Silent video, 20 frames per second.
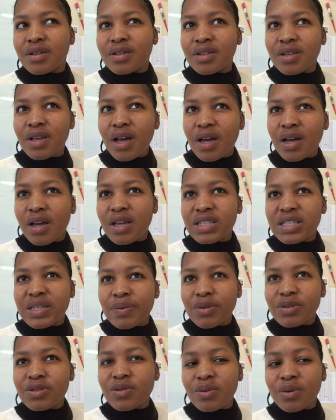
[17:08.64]
Yeah, it's
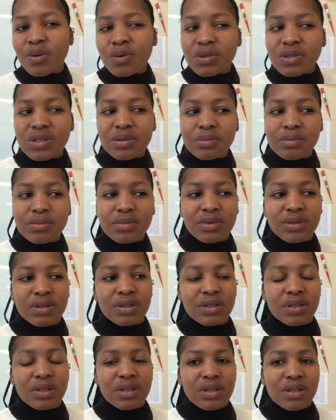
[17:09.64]
supposed to be autumn.
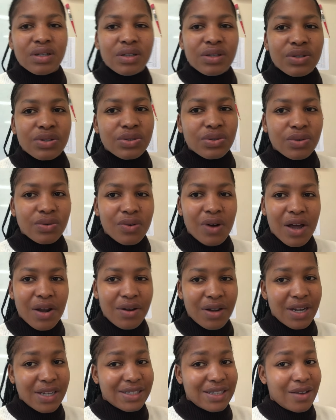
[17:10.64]
So I
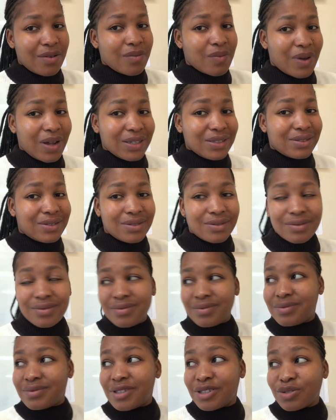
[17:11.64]
don't understand what
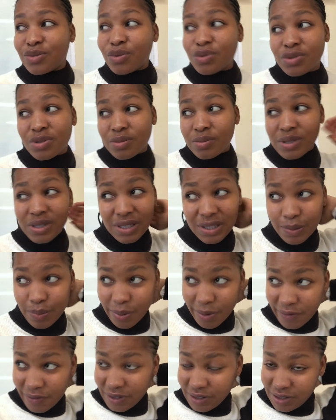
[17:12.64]
this autumn in this
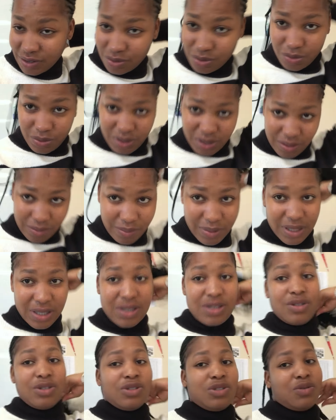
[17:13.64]
province is doing, but
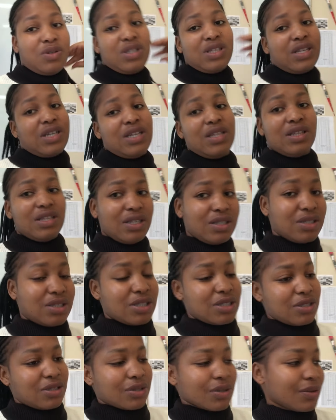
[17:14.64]
it's not doing the right
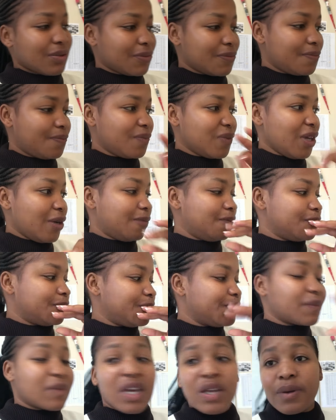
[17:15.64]
things. So yeah.
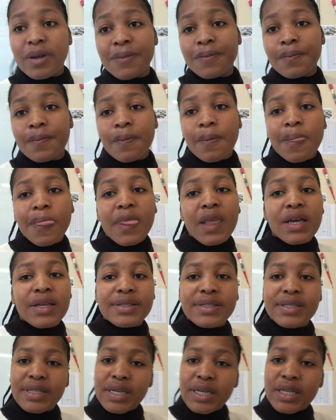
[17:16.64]
Anyway,
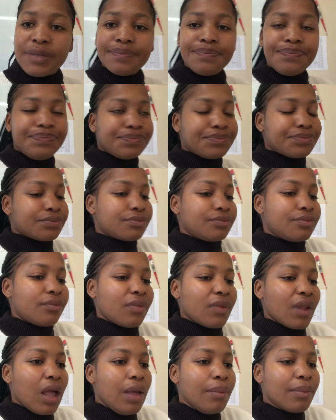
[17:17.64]
today
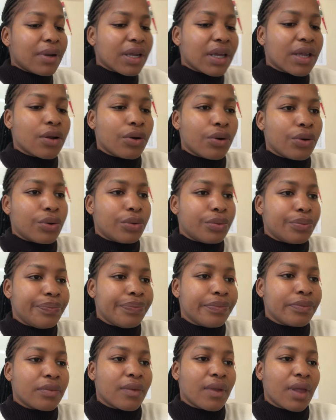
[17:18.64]
I'm gonna get
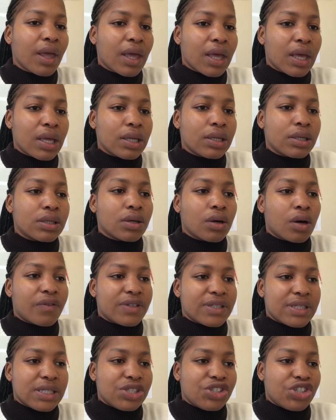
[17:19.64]
home and
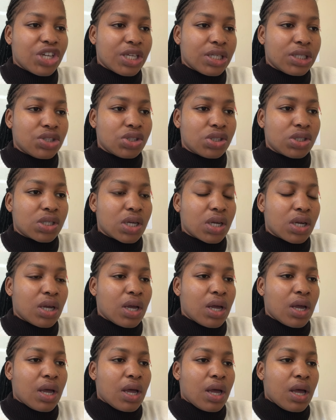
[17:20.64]
obviously change
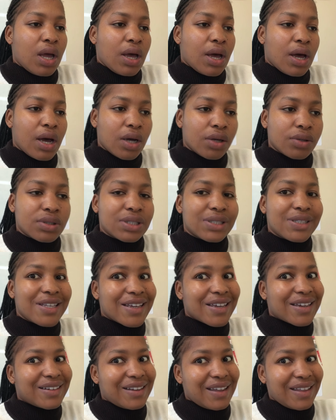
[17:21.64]
out,
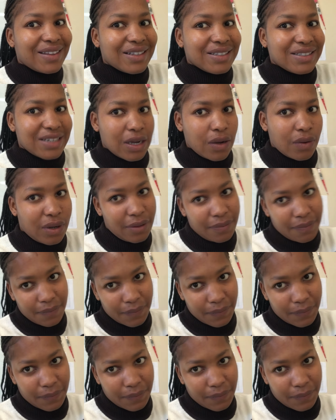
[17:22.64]
take another shower